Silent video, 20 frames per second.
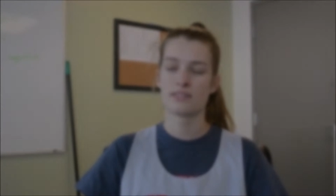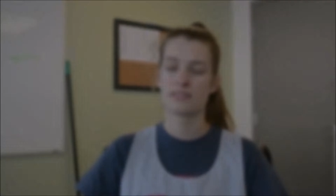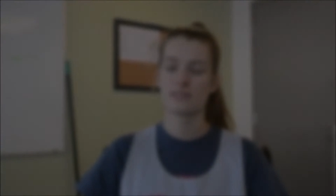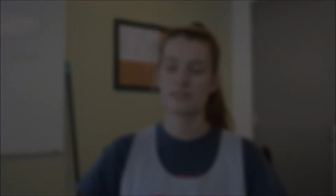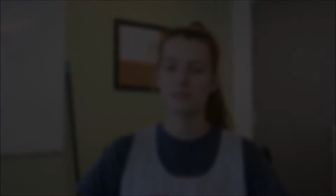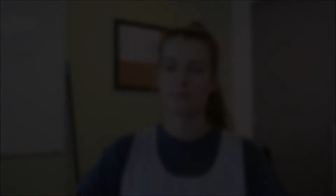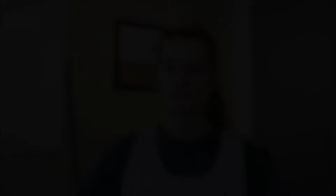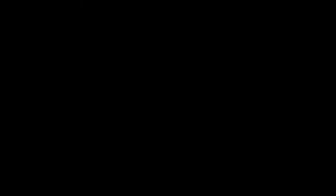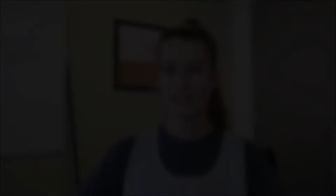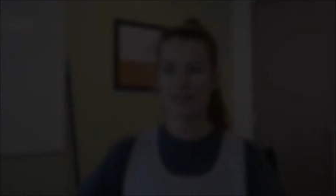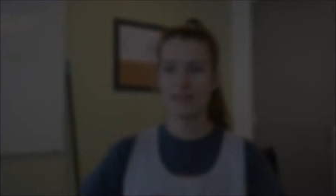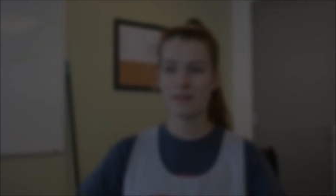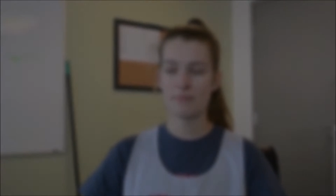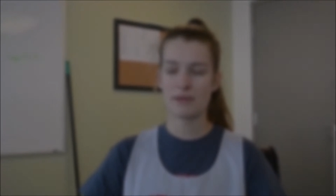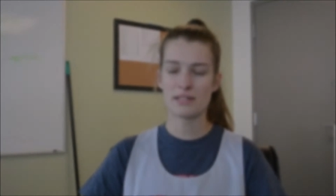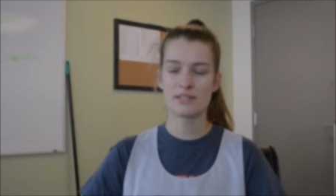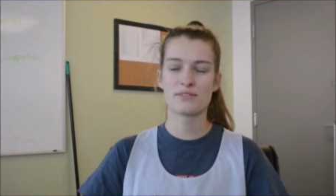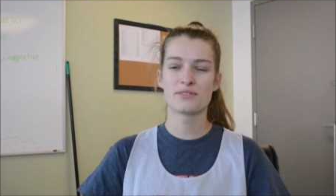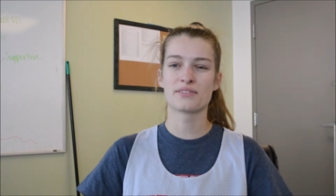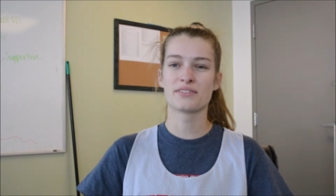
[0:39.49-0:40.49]
It was an
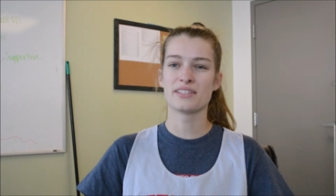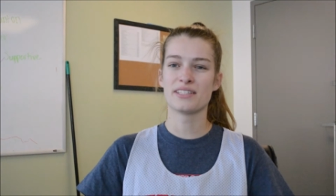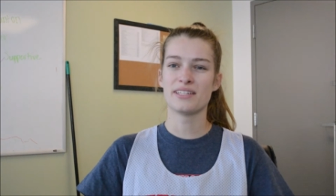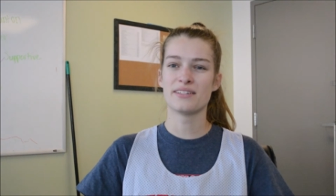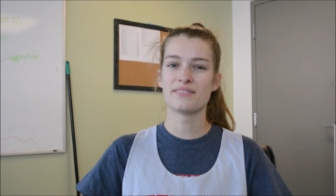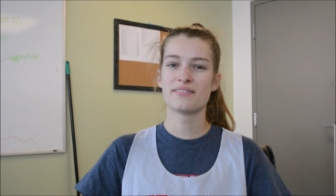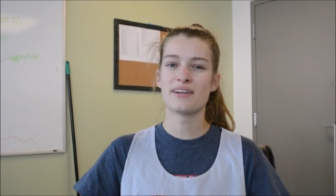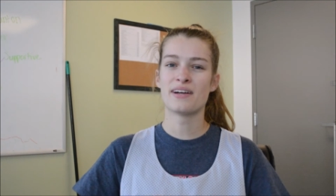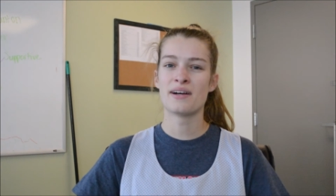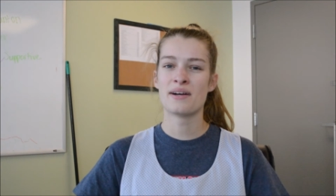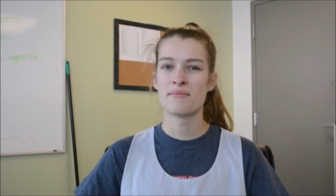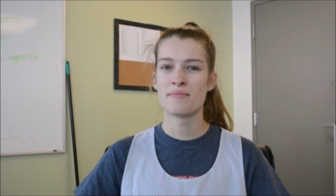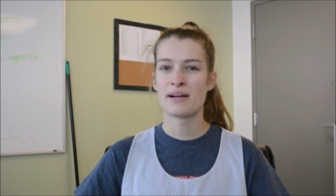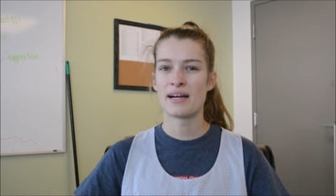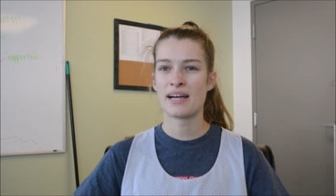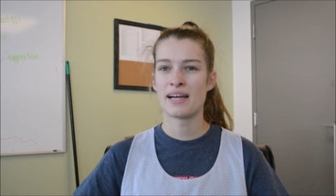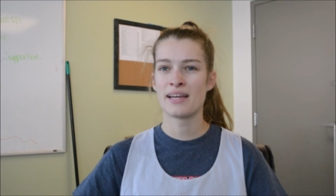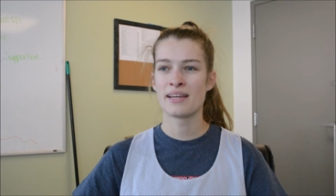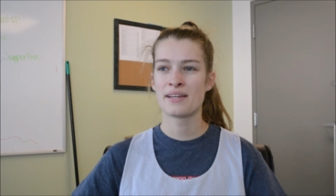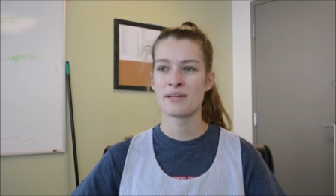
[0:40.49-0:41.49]
immense relief. Um,
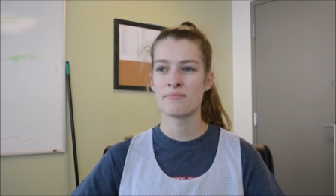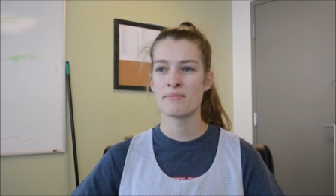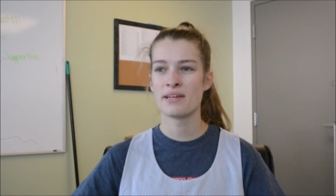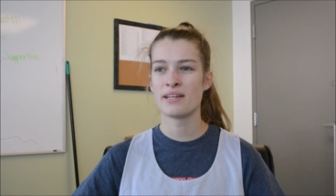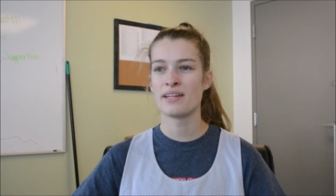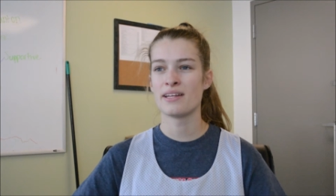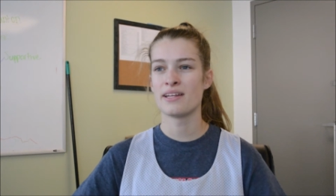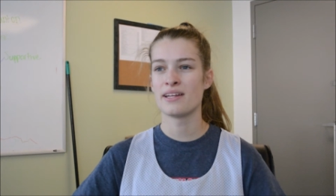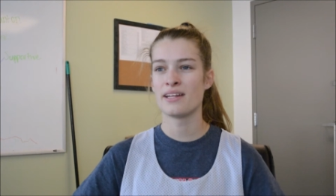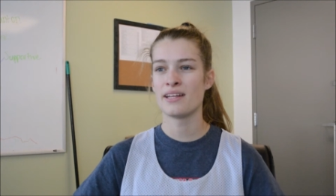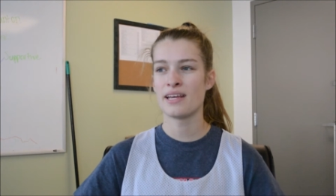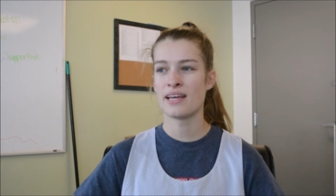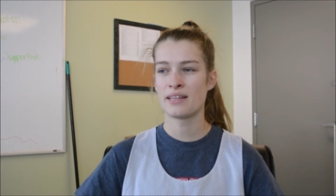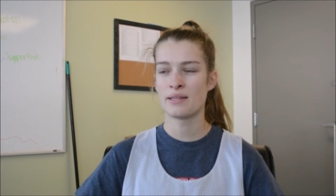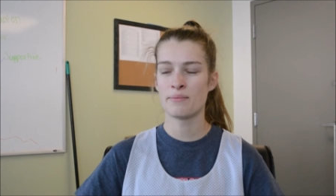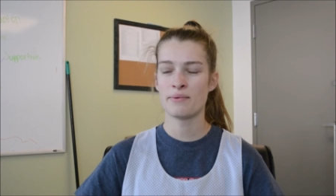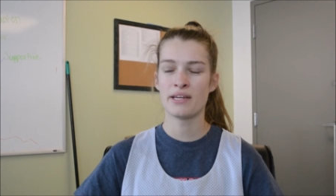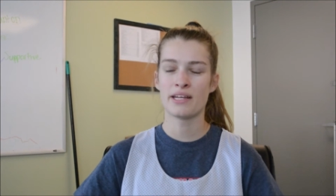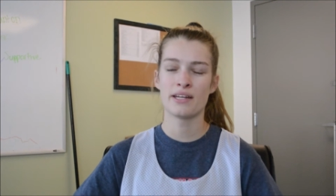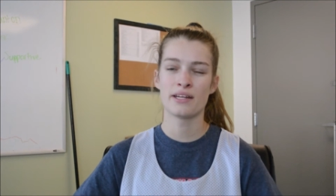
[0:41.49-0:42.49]
I committed
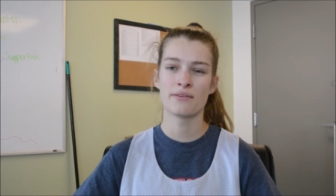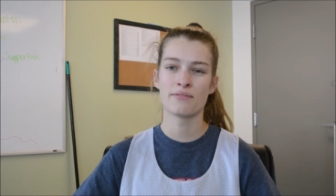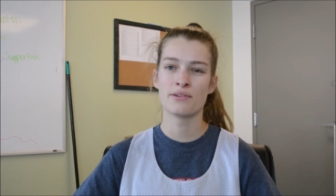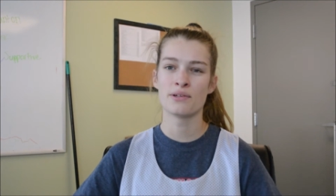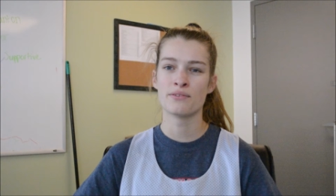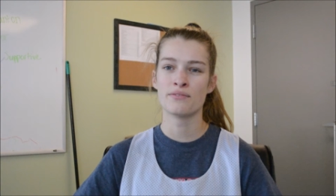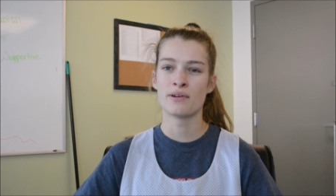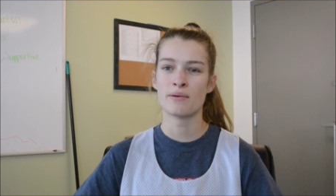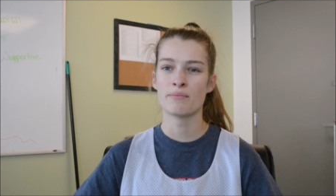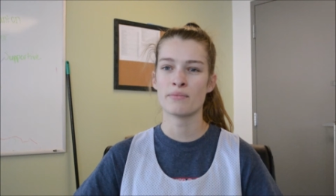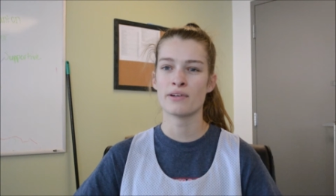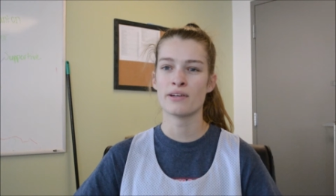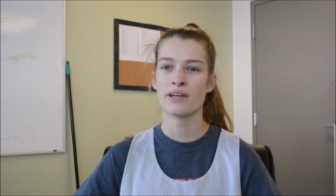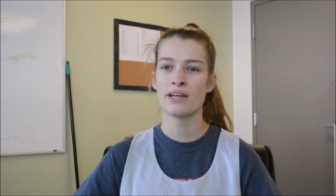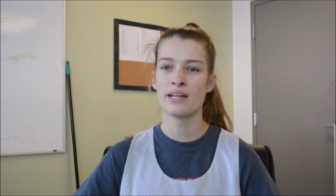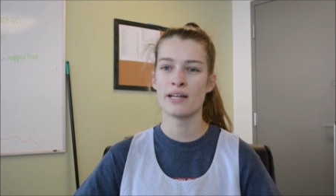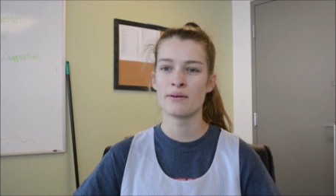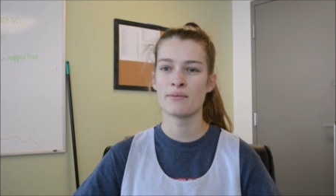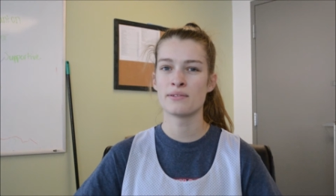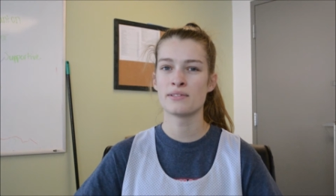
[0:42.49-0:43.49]
at the beginning of
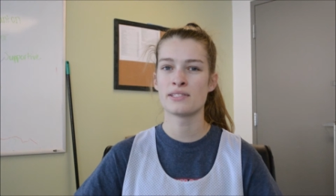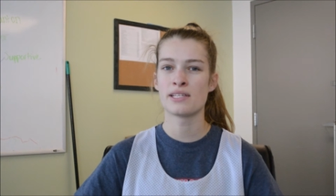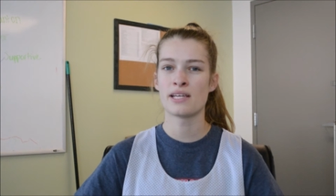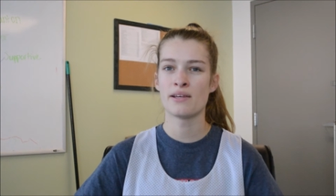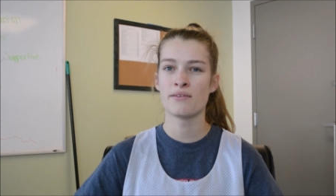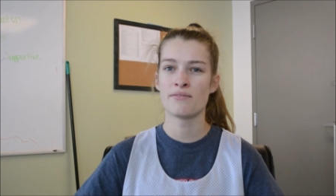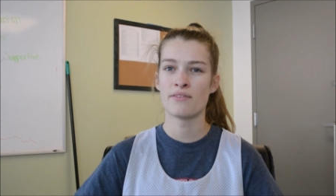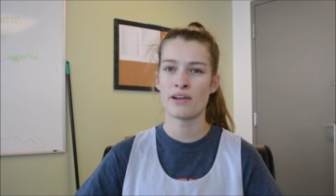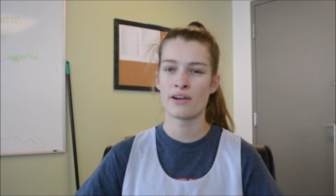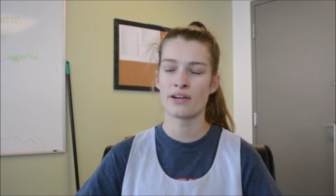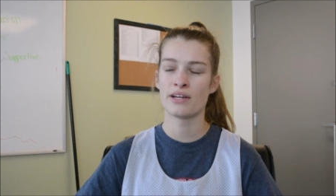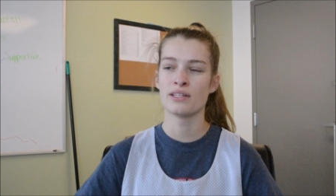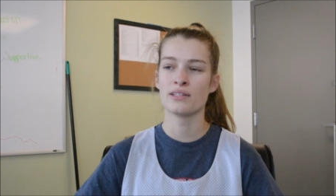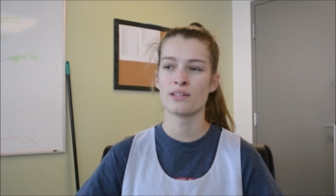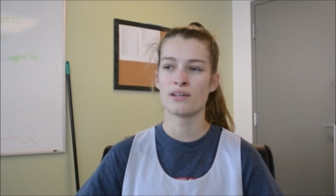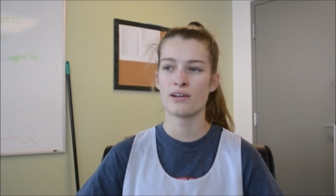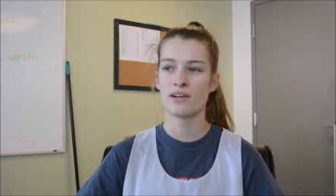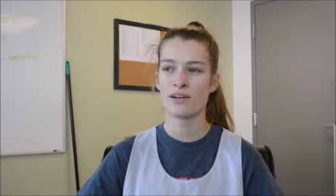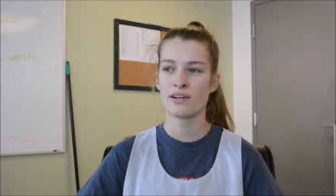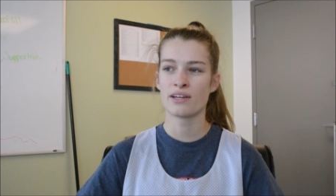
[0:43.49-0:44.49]
November, and it was a very
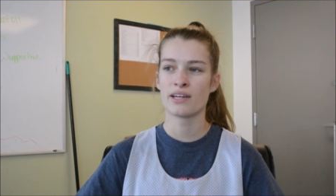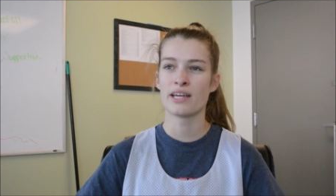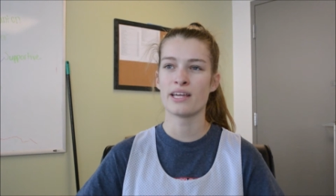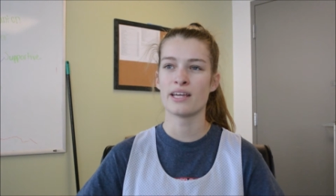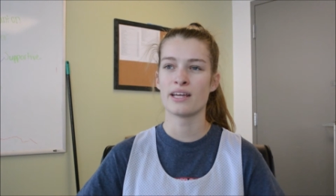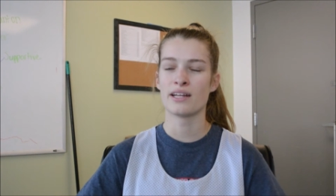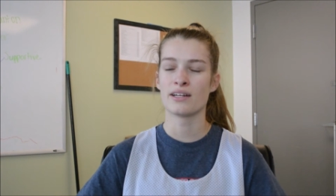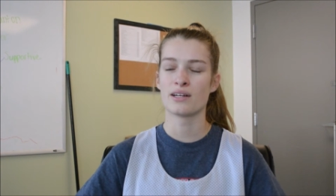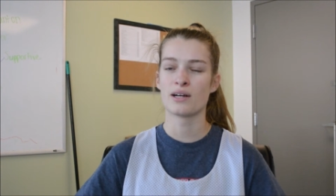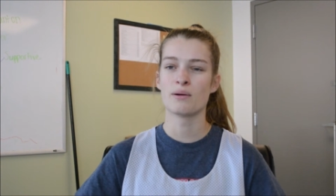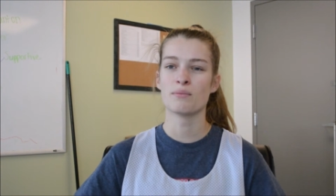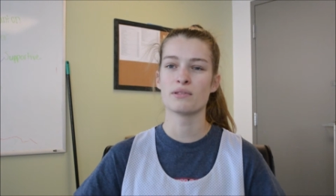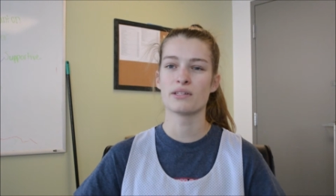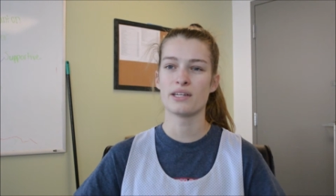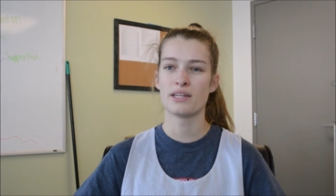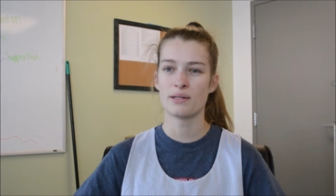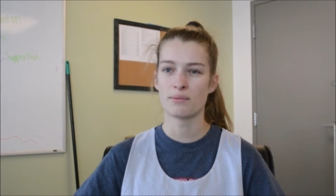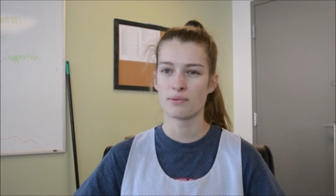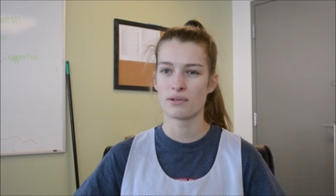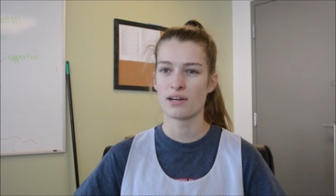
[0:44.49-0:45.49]
long and
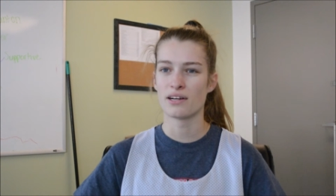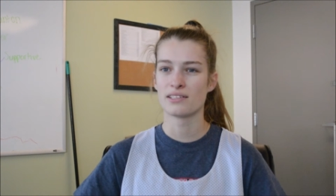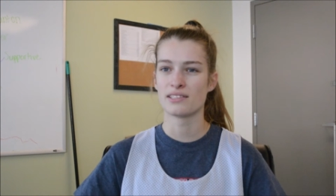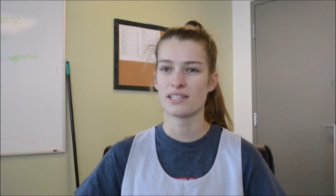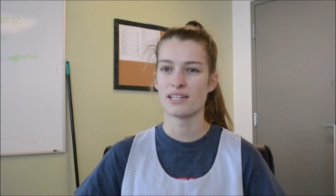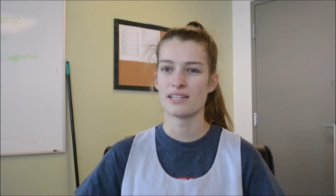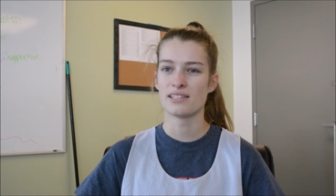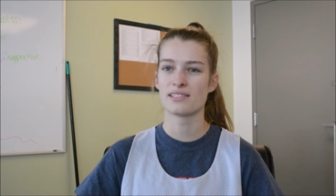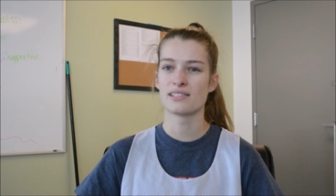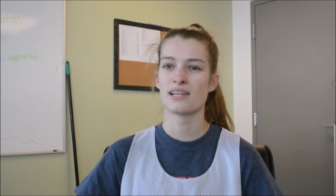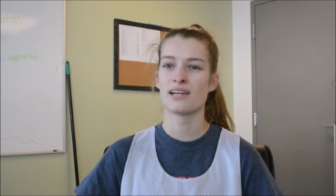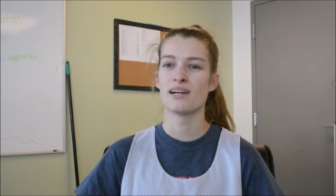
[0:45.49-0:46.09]
complicated process.